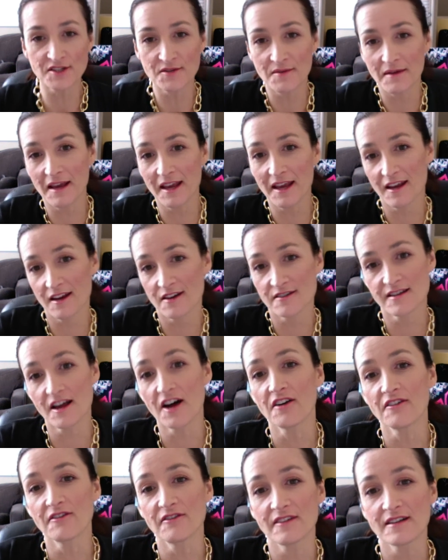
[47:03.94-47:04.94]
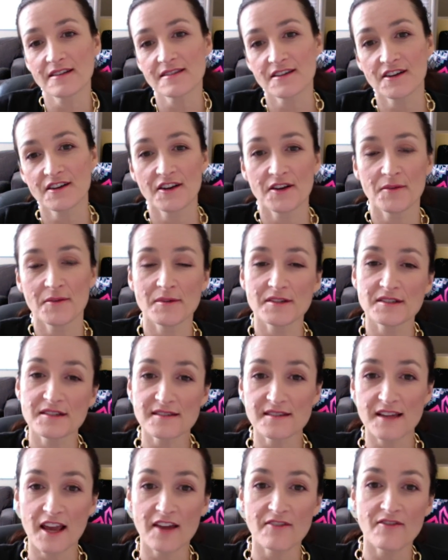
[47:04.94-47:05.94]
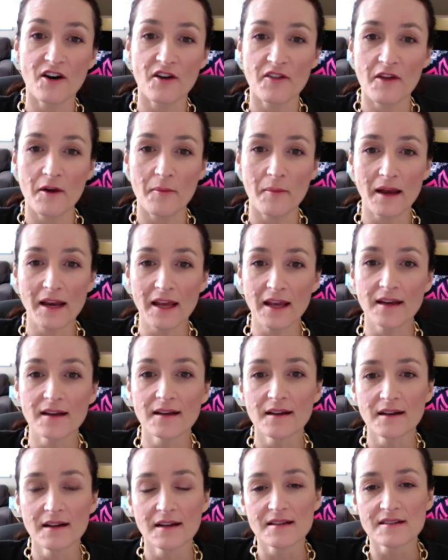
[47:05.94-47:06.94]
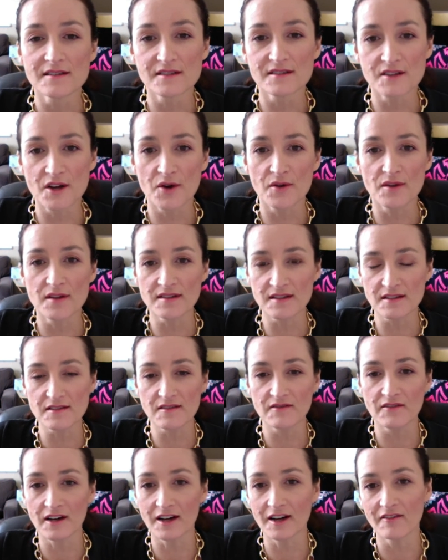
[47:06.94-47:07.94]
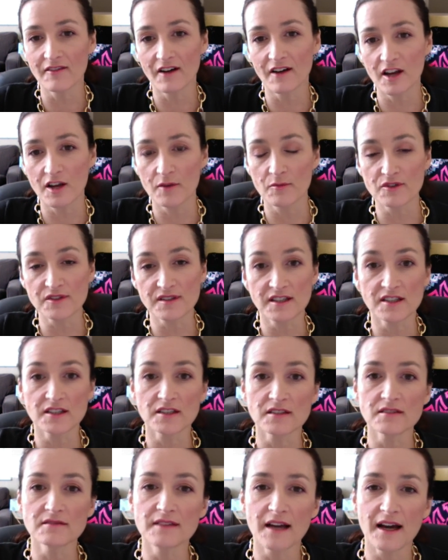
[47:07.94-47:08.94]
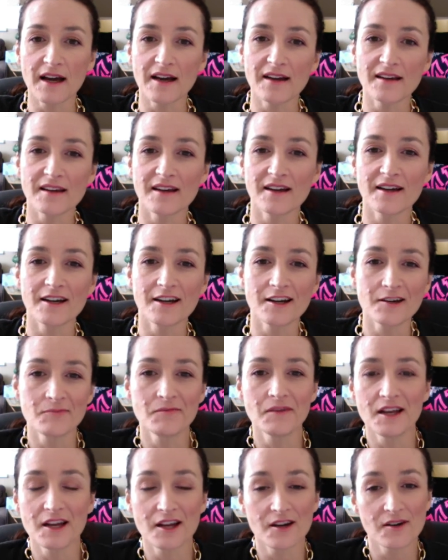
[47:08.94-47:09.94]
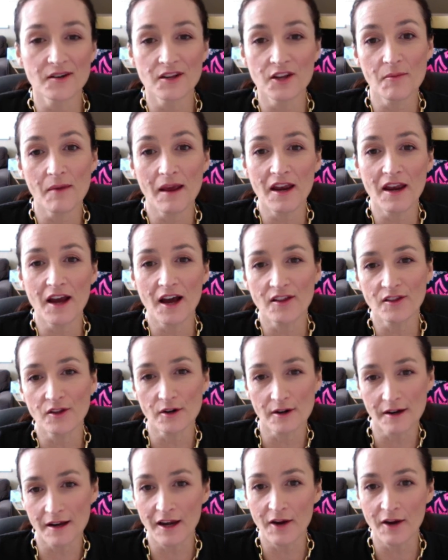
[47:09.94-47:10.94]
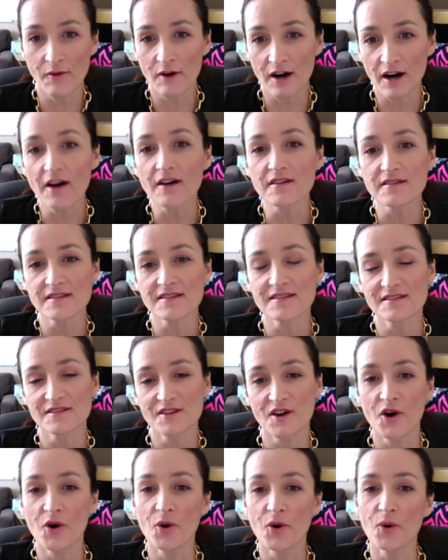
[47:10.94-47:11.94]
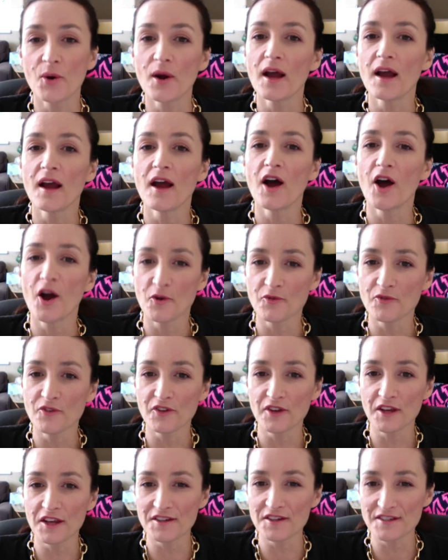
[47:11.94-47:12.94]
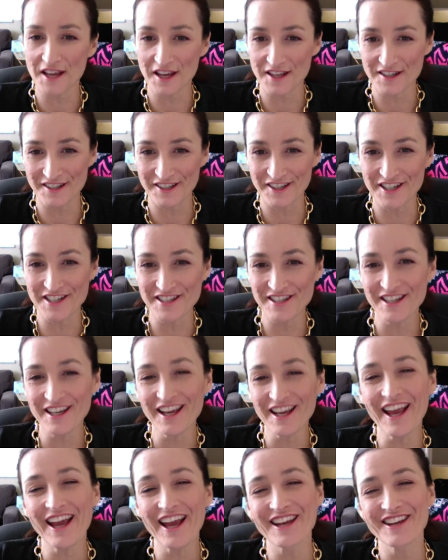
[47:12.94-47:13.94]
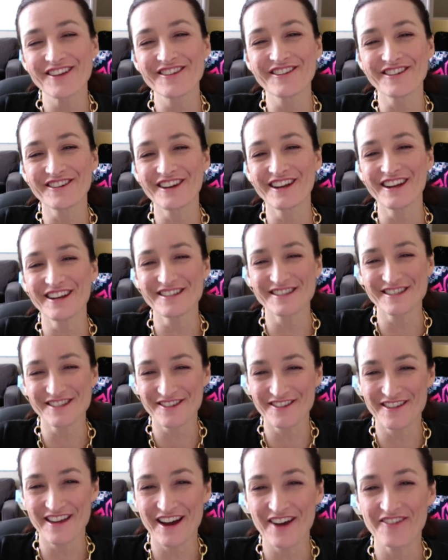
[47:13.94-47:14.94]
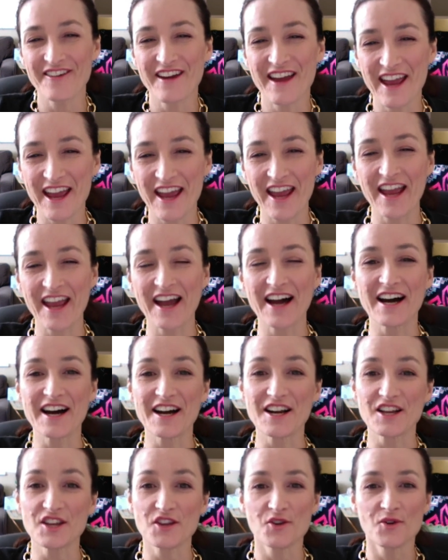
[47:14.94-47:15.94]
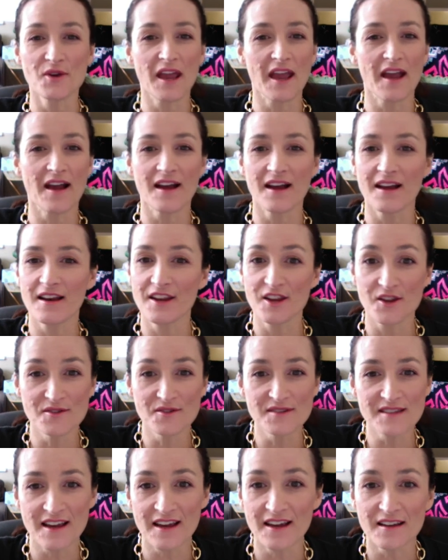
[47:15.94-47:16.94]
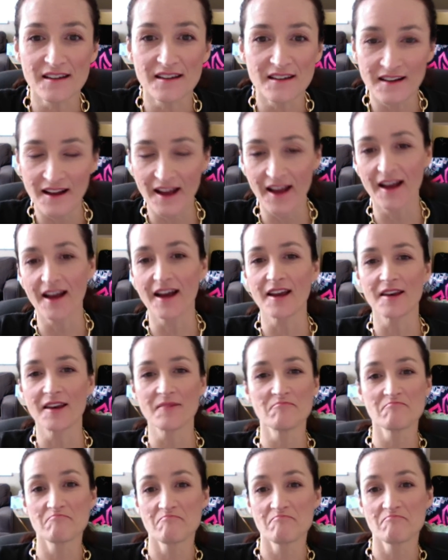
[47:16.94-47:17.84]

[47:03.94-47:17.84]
to make it yourself, and so you're going to be able to save all that money. So this is a very valuable skill that you may not learn anywhere else. So hopefully you take it seriously and you learn it, so that way you can use it and